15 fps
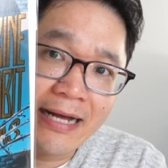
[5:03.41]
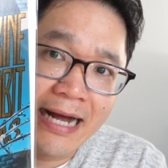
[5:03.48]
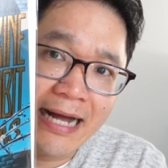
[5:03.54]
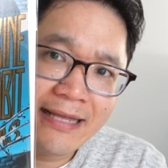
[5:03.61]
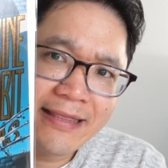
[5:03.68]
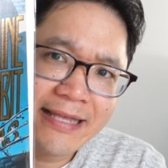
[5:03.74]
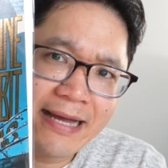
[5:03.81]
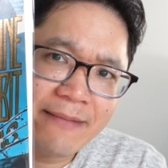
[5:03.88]

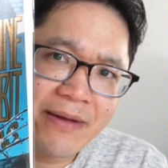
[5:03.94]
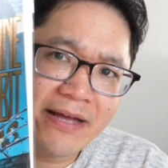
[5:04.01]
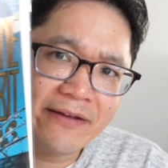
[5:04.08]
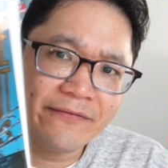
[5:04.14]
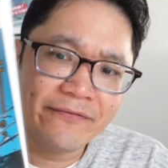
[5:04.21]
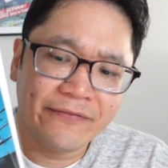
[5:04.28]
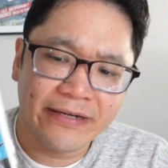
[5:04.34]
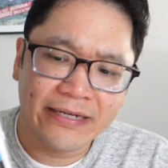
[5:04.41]
I think I
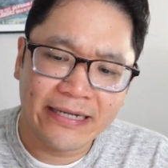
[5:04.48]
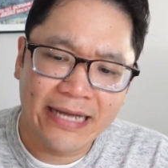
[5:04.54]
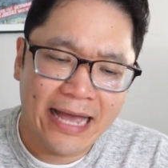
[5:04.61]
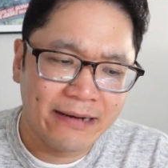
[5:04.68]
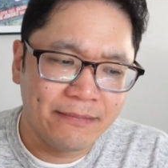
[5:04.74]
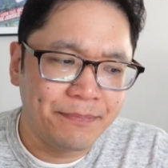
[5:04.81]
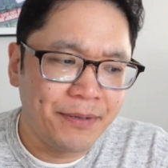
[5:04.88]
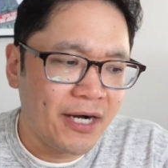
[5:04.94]
might have
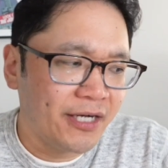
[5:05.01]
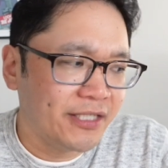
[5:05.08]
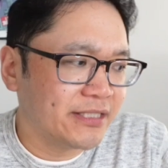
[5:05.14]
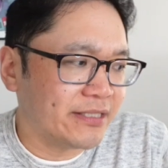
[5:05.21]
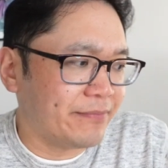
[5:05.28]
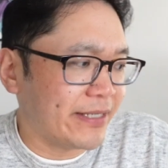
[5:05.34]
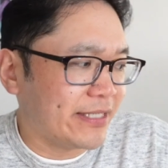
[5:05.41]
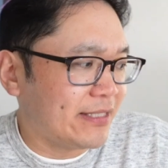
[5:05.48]
had a pause
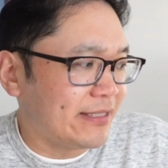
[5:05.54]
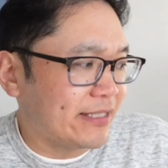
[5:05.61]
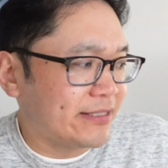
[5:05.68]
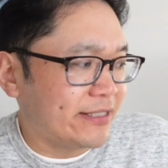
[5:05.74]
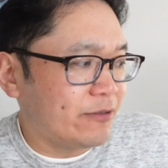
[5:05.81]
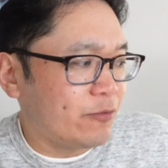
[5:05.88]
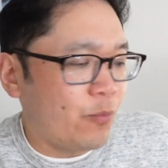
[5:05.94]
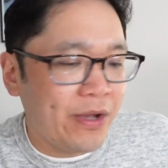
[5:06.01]
in my
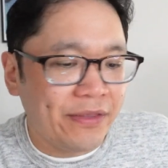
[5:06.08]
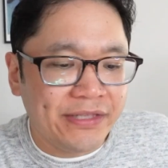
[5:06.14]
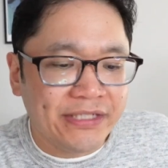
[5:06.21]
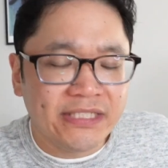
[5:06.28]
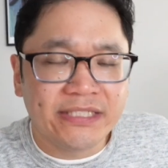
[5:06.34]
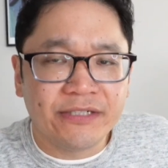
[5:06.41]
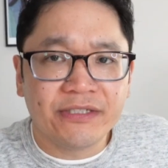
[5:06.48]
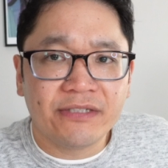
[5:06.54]
collecting when
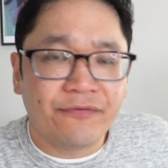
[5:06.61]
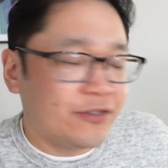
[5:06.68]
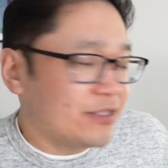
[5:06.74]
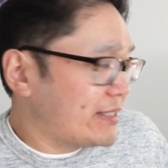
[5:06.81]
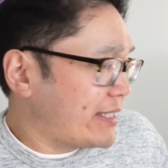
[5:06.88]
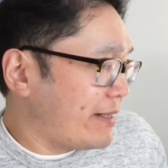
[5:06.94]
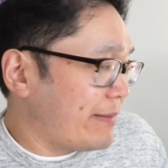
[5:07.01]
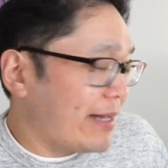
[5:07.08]
this series
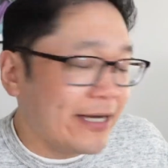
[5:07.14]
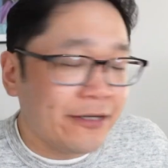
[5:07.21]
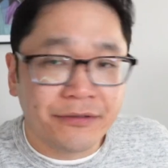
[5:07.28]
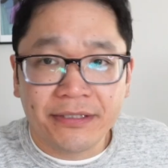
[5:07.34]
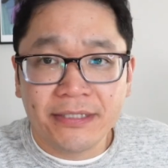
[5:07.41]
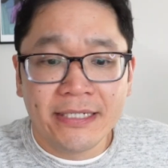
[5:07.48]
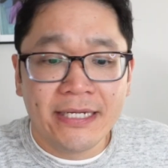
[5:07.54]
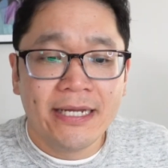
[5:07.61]
first came out.